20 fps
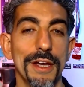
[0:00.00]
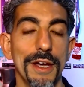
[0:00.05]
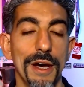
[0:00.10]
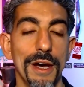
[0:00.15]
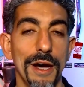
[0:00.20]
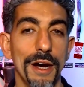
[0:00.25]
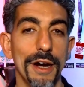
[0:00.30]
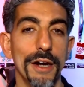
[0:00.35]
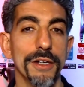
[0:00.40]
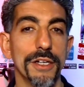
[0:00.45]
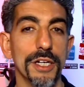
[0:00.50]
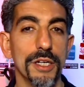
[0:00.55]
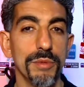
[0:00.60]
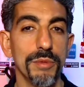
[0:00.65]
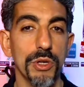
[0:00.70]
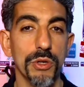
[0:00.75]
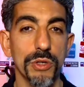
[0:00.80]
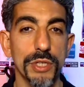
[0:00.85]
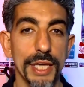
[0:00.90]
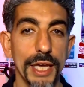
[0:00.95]
are going to be
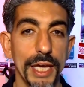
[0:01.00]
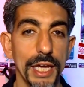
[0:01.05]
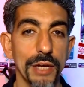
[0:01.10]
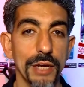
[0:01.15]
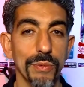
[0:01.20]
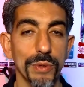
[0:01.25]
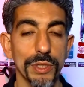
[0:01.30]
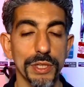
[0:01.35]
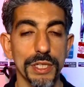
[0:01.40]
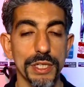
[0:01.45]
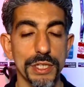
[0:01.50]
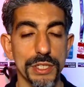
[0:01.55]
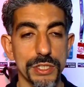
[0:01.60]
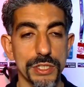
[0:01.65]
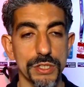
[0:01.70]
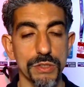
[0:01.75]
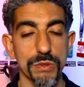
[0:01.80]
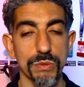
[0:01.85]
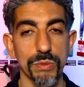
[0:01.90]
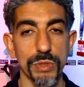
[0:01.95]
okay with
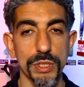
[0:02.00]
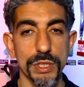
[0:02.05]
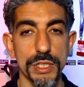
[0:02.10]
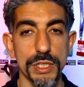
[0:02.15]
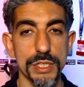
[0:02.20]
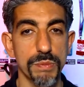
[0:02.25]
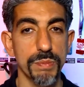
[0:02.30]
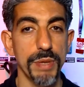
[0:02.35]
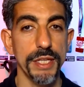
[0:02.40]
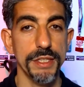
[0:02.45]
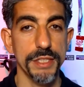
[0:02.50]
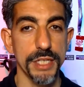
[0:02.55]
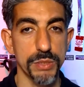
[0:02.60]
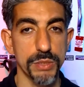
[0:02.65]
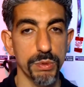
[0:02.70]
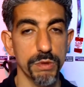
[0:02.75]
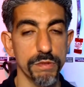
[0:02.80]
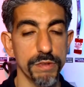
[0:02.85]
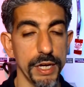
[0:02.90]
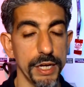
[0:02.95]
this pen test
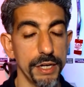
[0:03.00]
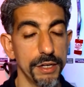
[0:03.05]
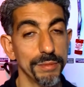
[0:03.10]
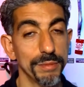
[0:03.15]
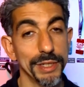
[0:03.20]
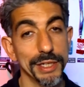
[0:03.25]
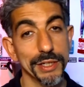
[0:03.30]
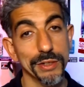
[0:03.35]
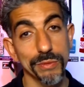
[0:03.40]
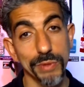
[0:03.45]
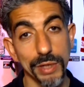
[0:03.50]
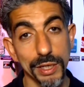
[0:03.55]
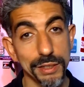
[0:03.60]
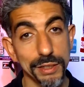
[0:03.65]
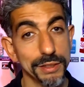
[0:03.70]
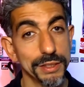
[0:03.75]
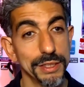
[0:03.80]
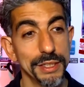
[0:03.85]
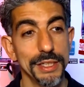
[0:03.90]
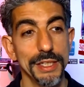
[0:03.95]
provider?" I'm like,
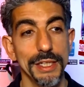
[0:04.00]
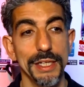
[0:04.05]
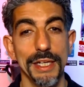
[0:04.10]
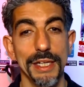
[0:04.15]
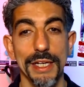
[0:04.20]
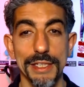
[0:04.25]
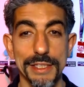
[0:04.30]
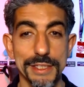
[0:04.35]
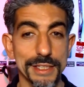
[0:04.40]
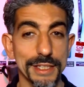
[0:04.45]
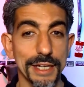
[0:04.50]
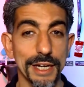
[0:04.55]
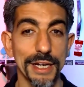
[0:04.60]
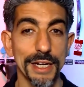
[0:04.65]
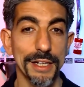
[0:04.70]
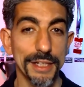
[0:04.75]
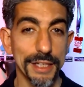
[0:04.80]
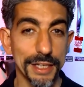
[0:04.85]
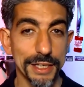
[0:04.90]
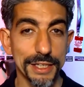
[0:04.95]
"Well, it's kind
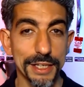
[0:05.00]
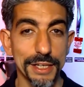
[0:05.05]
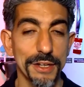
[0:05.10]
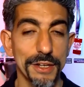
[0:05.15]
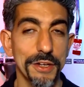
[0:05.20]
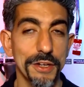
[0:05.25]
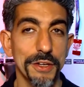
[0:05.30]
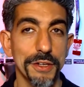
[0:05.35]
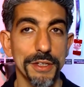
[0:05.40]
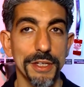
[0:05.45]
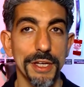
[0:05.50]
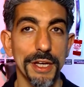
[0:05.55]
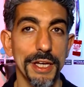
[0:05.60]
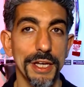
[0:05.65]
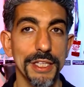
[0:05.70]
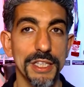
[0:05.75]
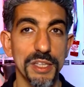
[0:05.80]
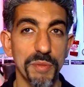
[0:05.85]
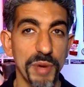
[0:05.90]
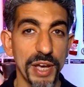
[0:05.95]
of like
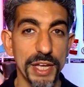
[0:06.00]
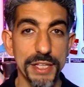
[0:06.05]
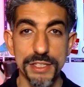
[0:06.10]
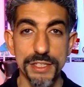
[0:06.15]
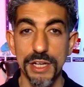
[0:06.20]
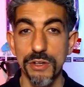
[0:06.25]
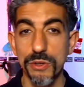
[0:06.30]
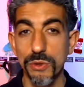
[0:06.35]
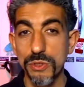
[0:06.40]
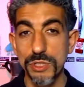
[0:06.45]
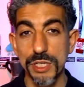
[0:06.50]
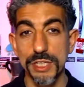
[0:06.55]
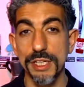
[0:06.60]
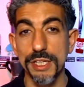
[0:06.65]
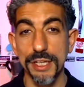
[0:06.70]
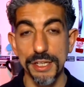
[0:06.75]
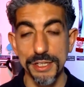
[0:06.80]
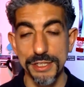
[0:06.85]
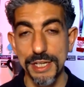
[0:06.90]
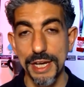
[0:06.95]
it depends on who's on the
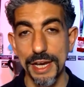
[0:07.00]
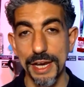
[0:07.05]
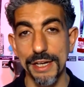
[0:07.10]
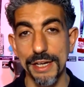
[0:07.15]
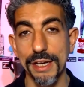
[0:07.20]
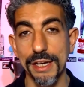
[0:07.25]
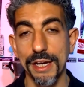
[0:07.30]
other side."